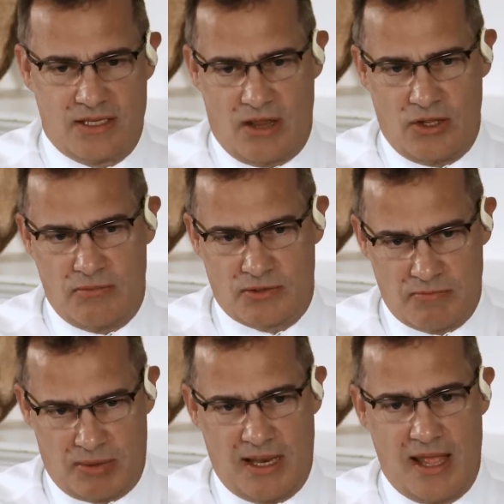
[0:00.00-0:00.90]
are you
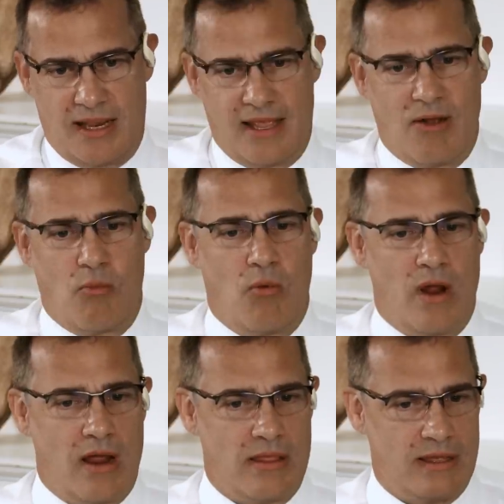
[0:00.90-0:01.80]
sort of planning out
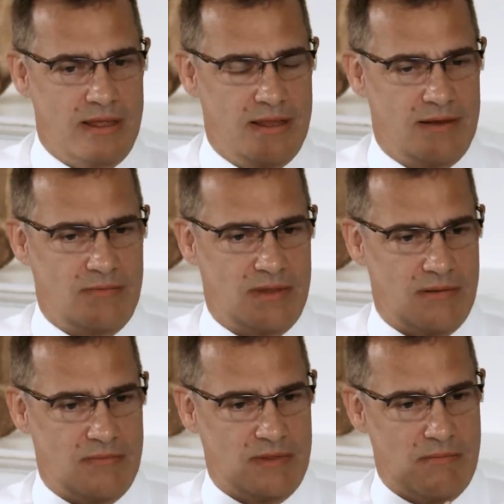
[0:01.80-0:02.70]
where the where
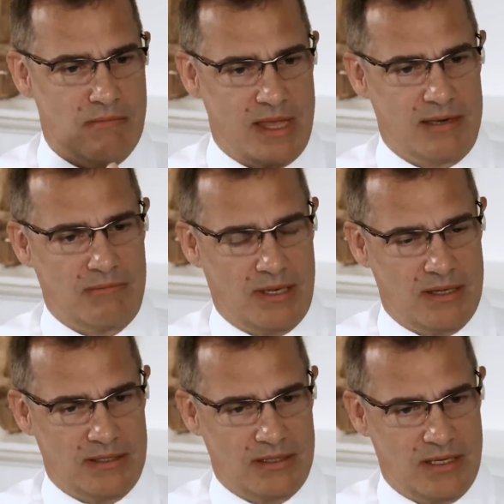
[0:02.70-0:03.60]
the where the main
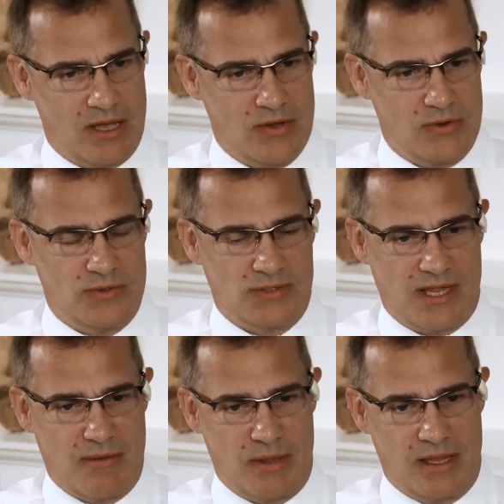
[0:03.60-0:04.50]
plant
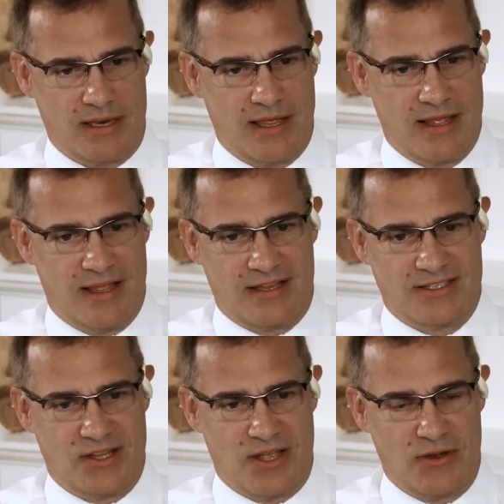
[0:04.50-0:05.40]
goes? I mean,
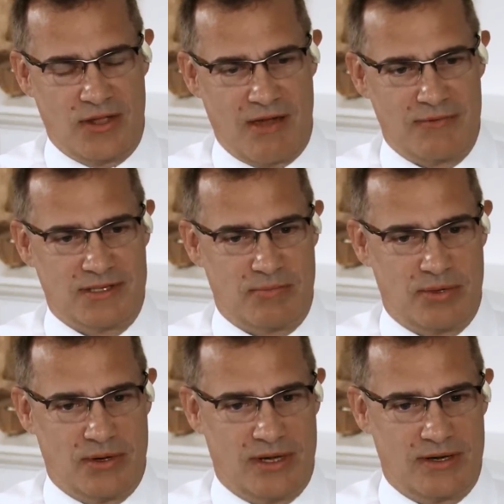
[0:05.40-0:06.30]
are you having to
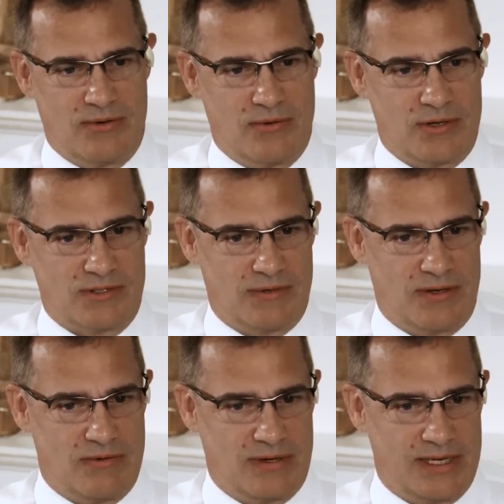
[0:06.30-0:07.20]
put orders for
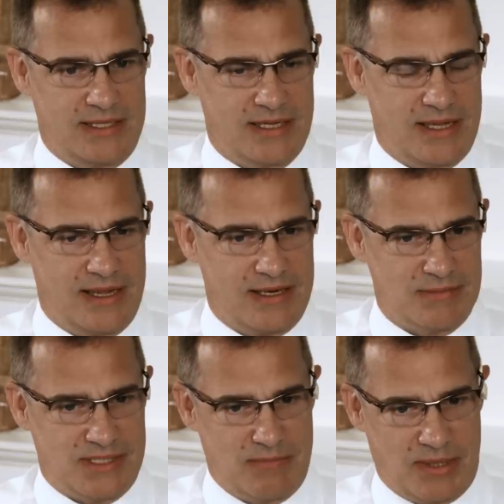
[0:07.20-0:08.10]
long lead
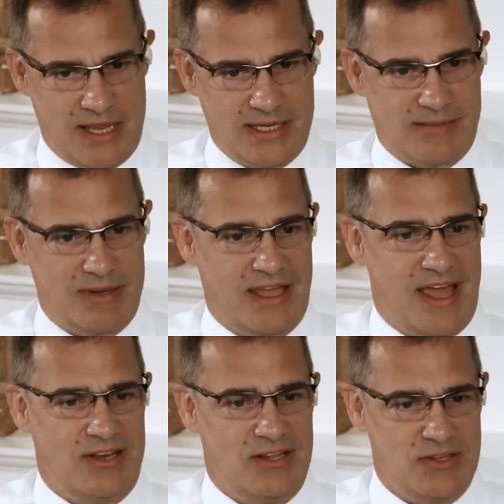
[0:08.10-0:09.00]
items in place? I mean,
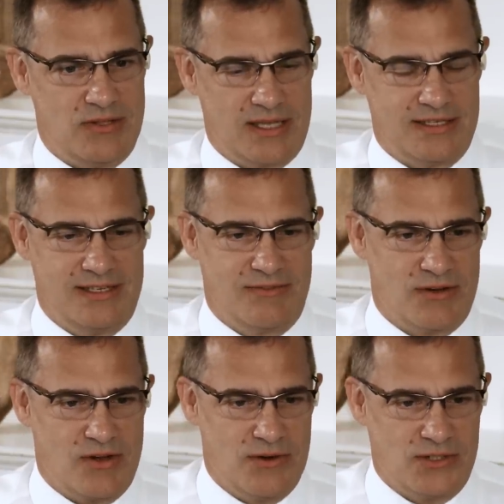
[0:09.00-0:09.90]
can you do that so you've
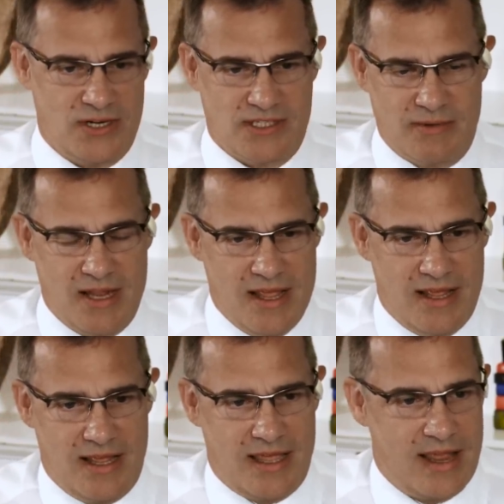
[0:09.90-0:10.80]
got contracts? I mean,
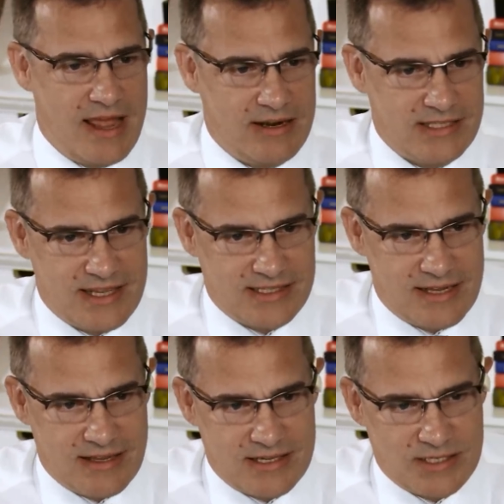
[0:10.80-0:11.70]
again, how does that
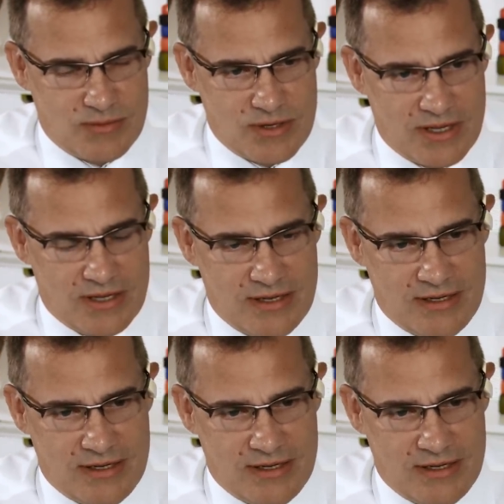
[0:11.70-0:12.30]
side of things work?